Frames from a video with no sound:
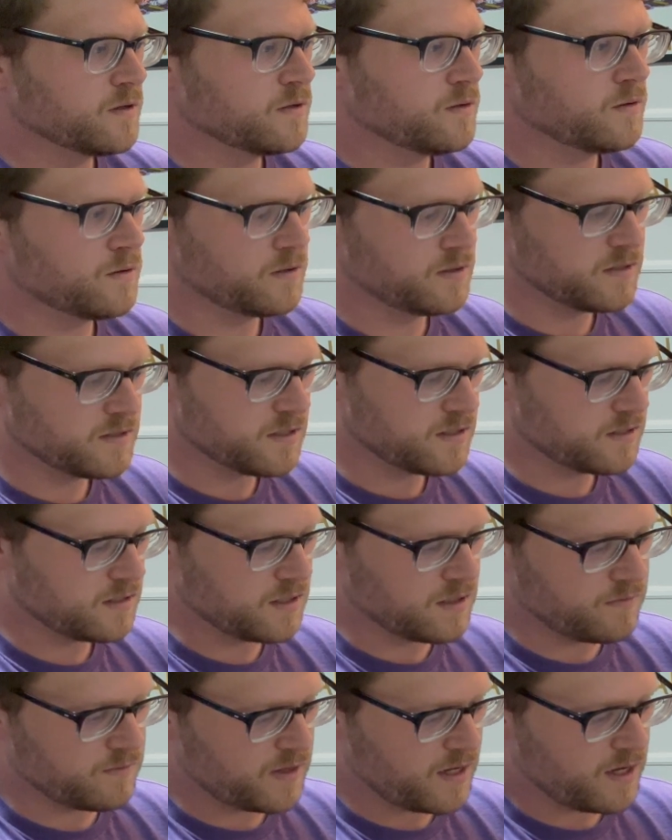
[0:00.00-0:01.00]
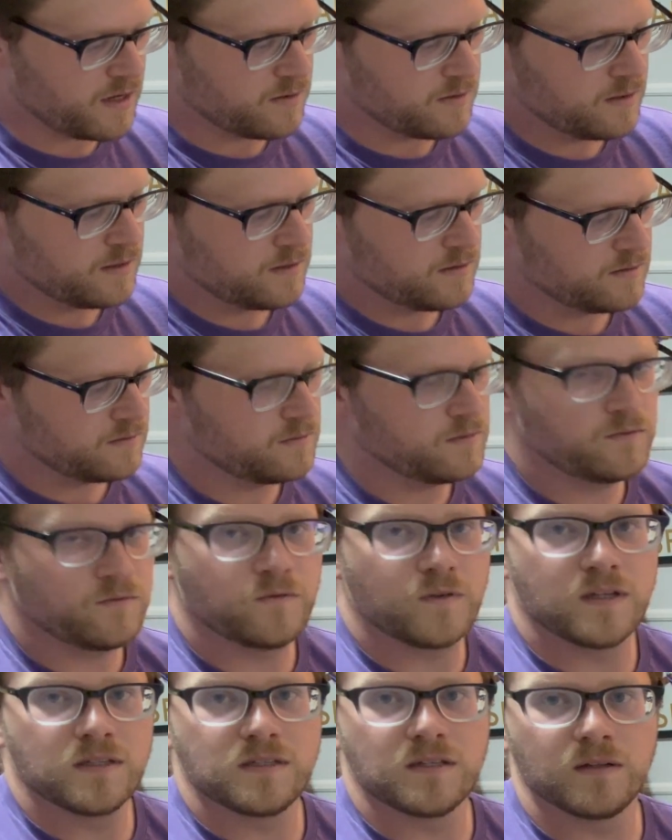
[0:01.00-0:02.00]
chords and see if that
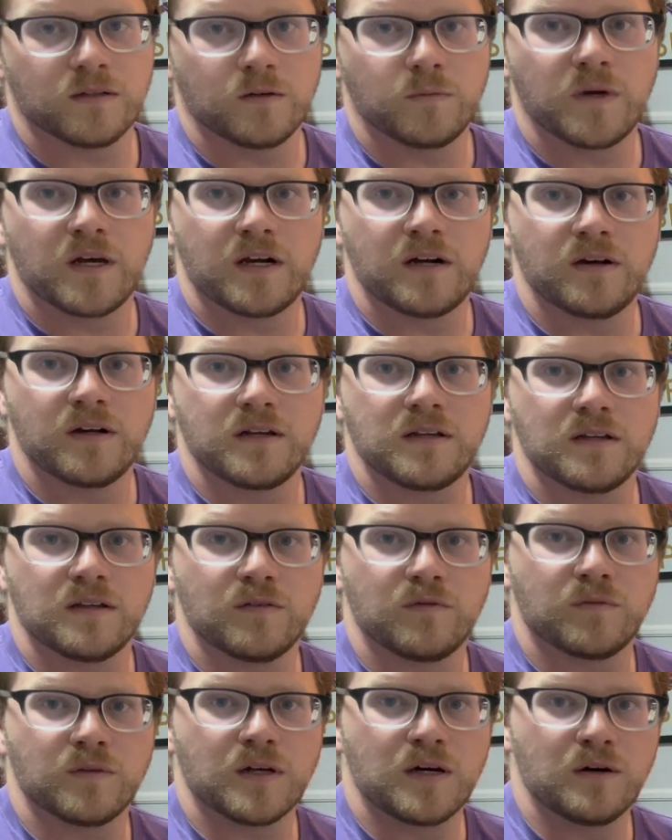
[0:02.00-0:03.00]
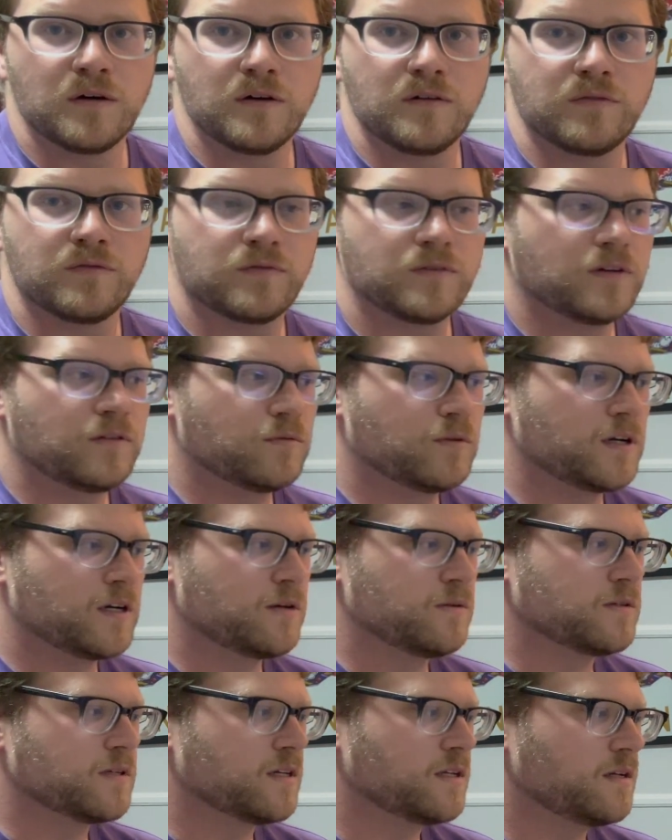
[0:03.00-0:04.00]
fits a little better into the flow of what I
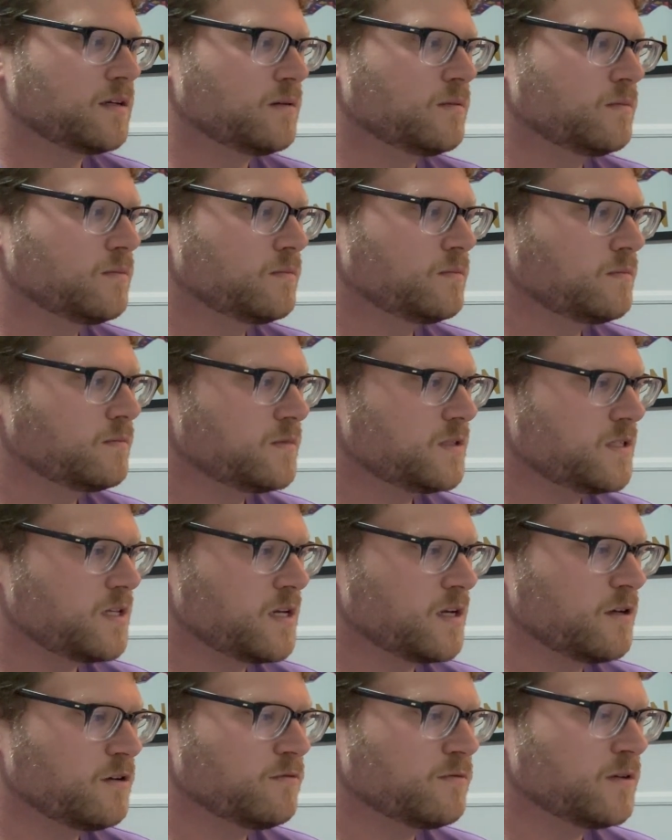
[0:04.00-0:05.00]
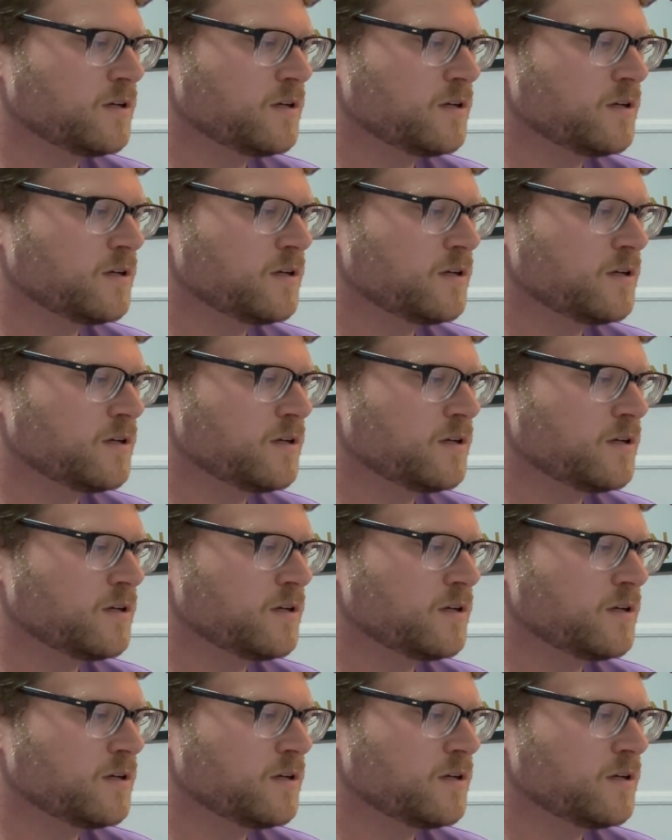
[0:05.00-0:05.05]
was going to sing over